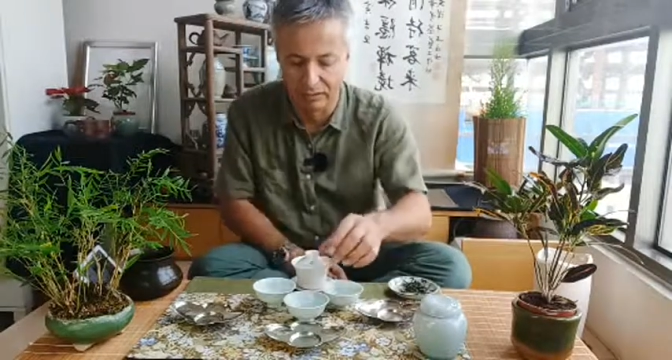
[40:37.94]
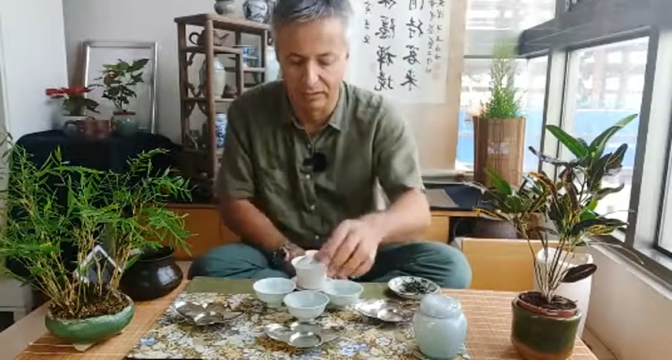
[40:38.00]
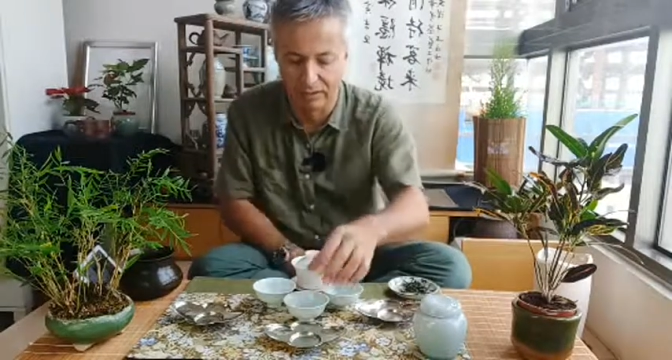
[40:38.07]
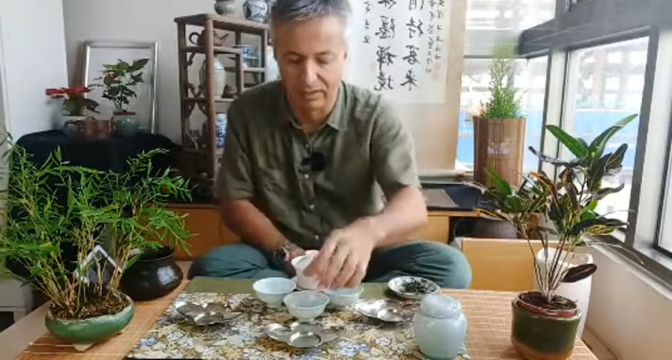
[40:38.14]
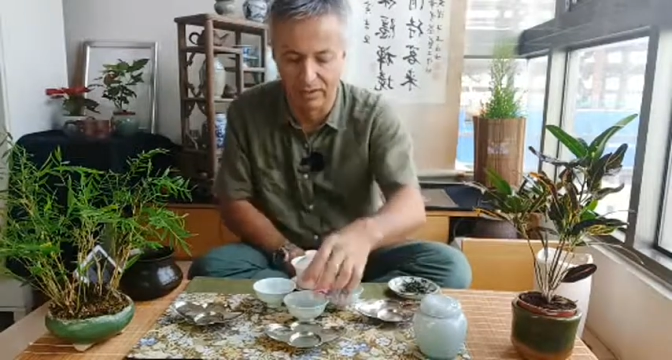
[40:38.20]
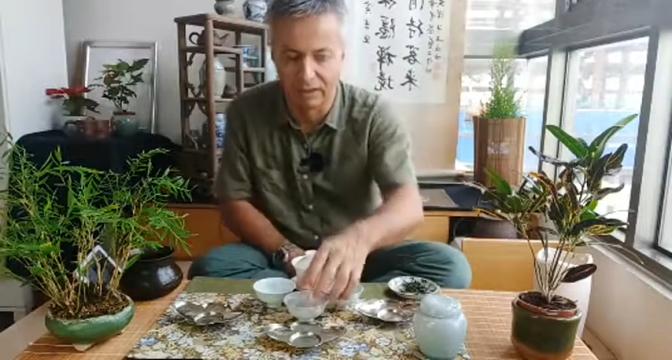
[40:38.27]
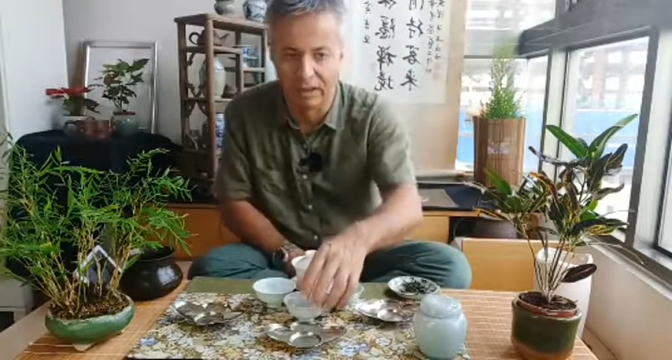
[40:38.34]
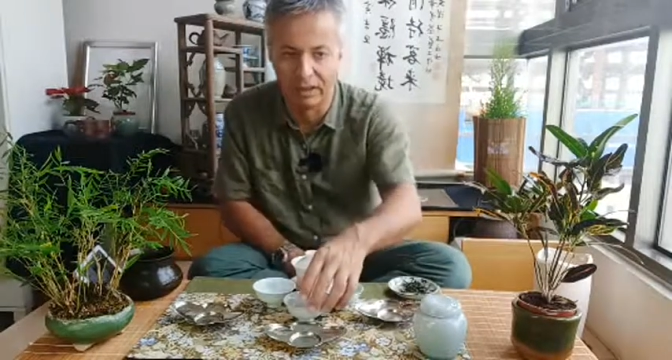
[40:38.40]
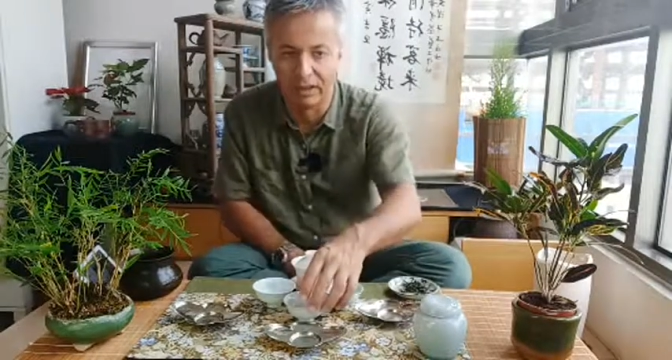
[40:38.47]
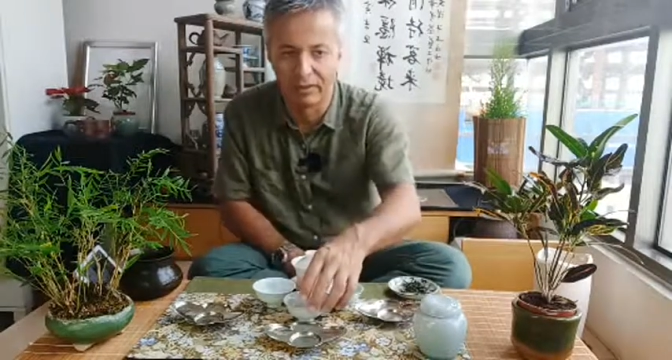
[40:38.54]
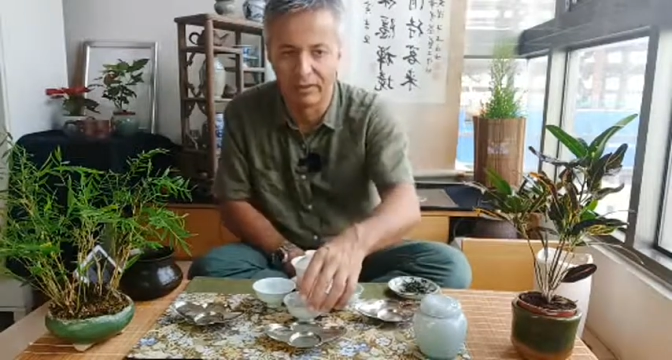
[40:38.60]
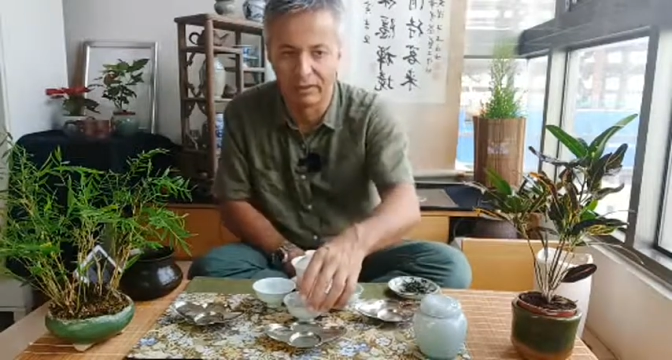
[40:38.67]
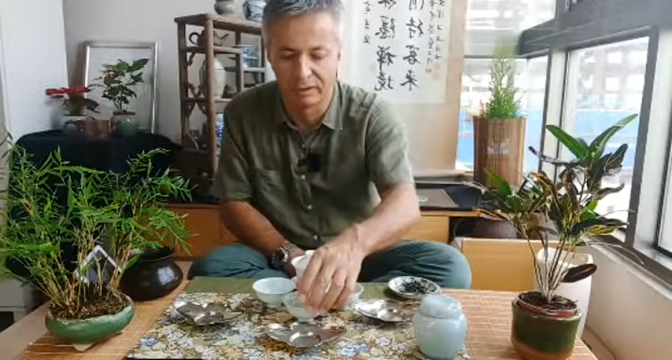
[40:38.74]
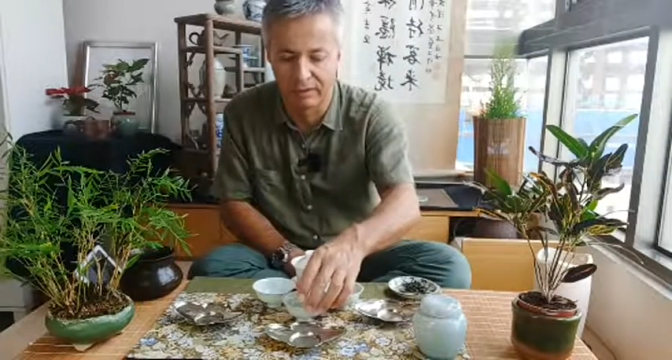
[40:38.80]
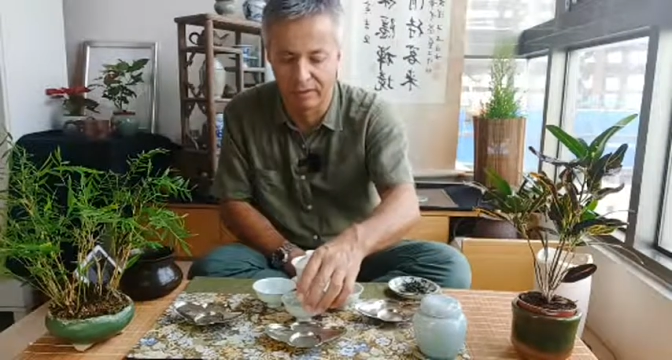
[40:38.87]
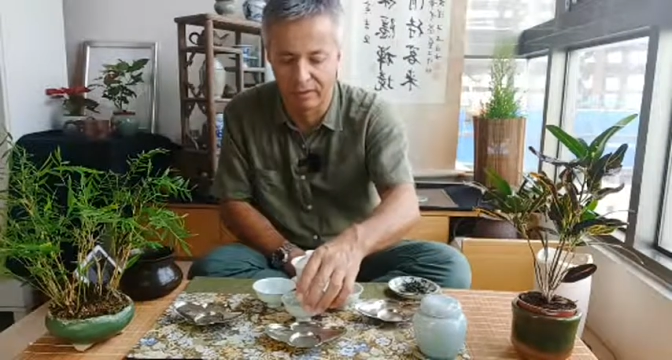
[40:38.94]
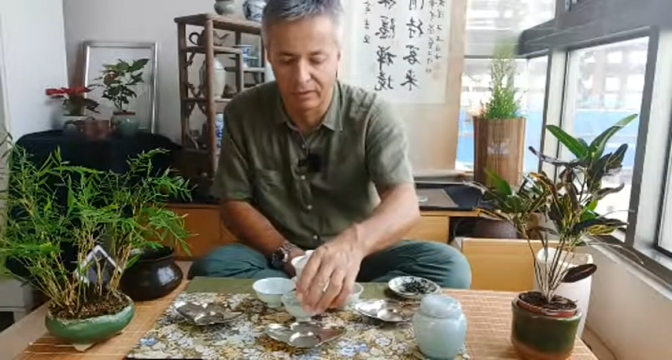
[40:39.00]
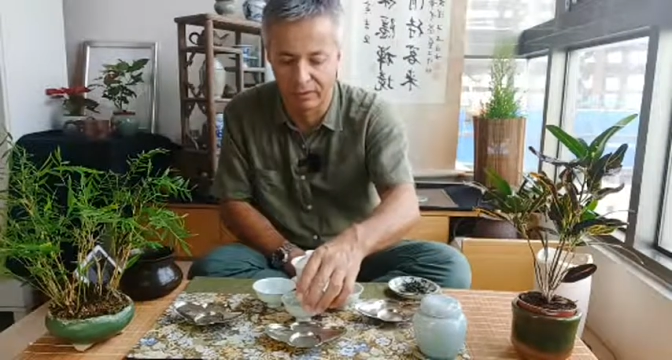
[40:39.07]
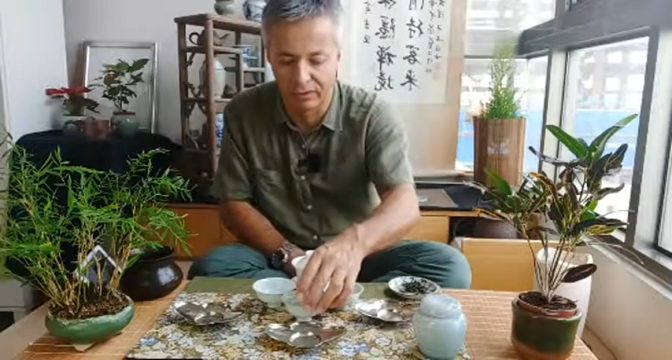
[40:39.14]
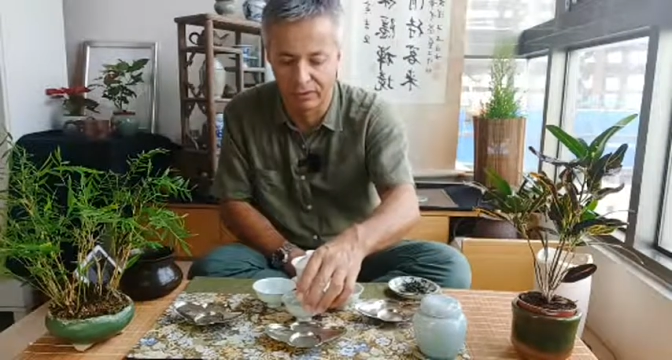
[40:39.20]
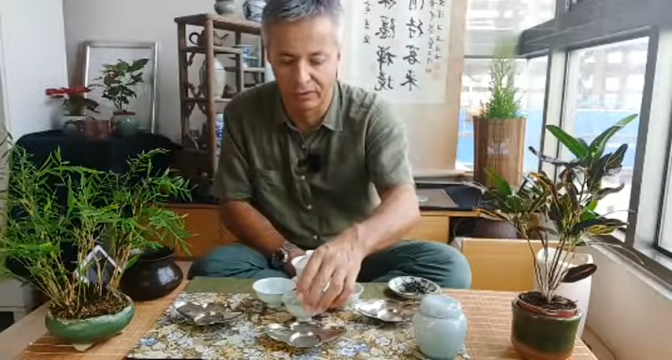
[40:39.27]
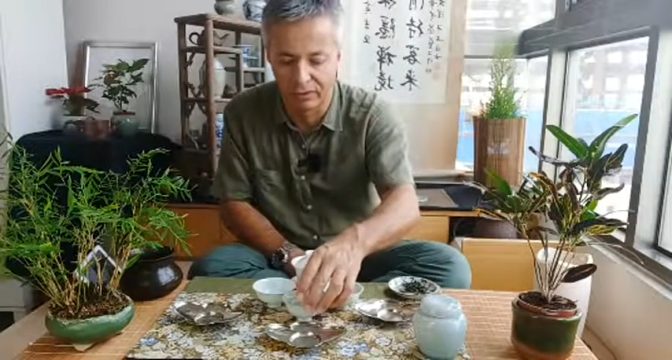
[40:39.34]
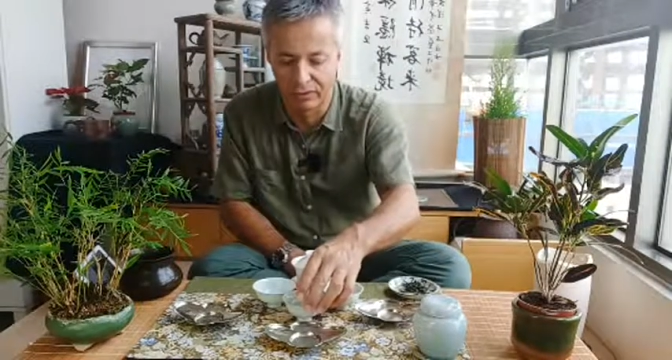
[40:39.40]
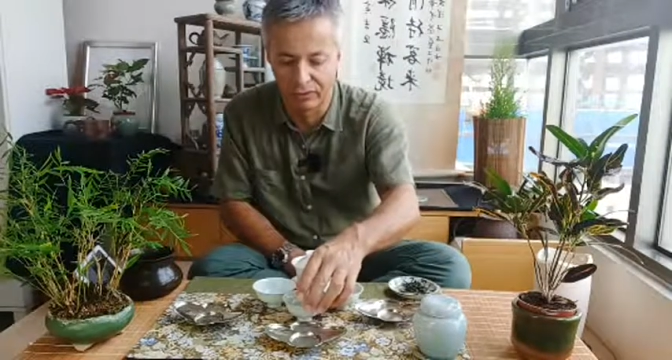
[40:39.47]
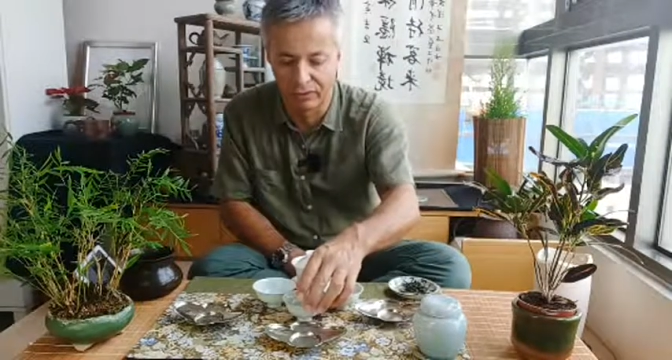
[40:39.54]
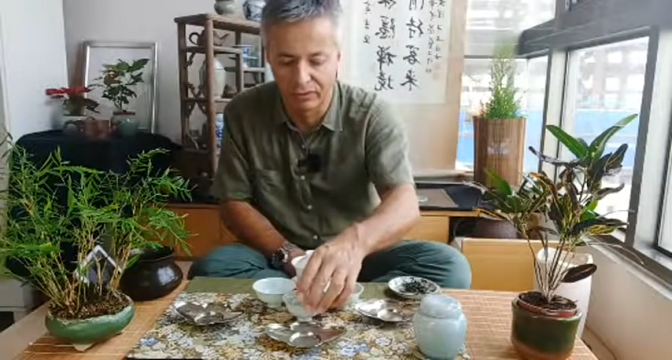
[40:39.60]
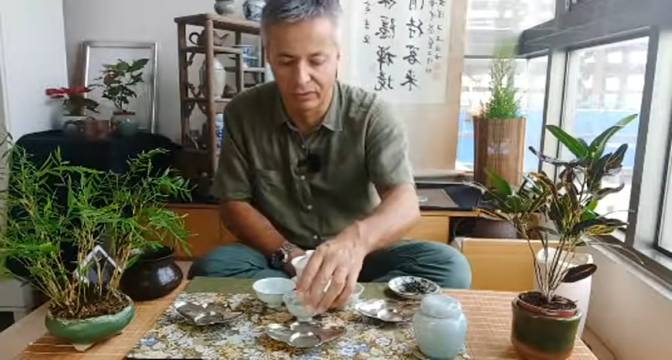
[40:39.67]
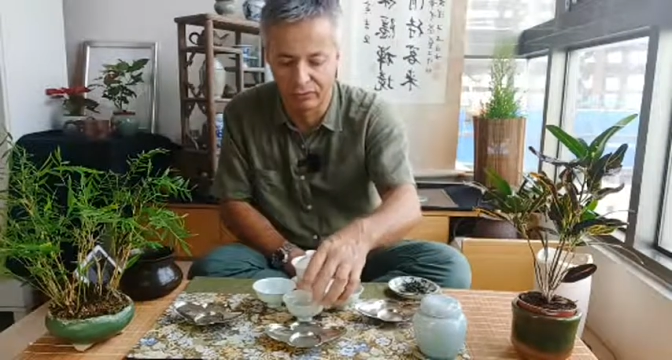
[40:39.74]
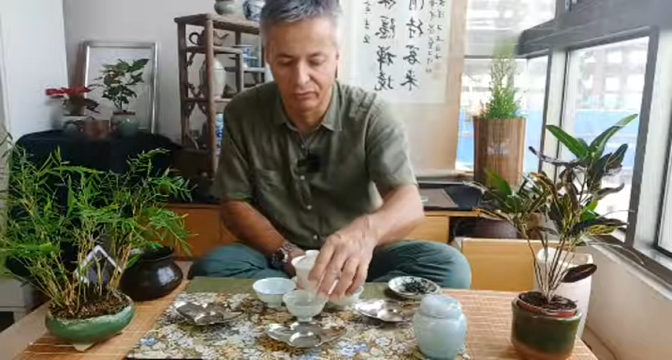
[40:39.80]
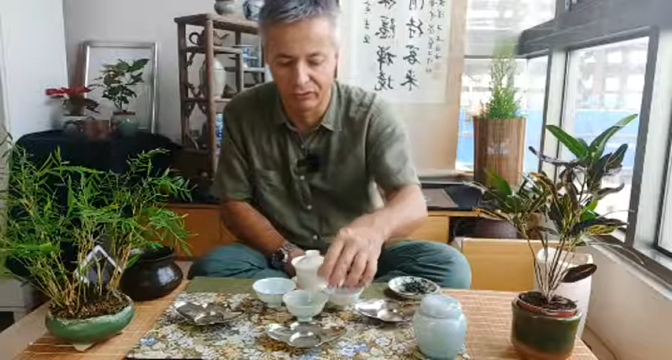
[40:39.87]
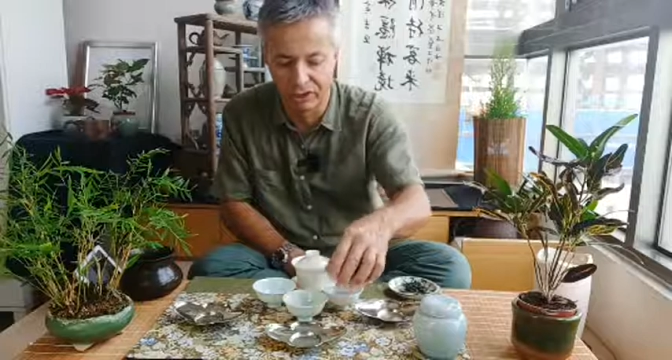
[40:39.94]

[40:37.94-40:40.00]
Okay, Elizabeth is wondering